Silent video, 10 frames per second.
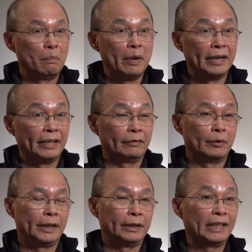very,
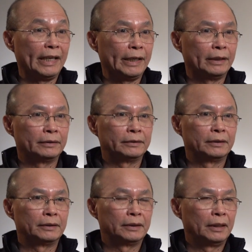very clean.
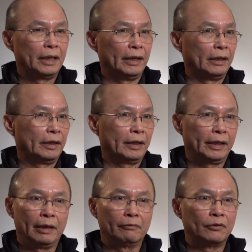It
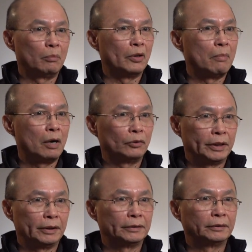came from the mountain.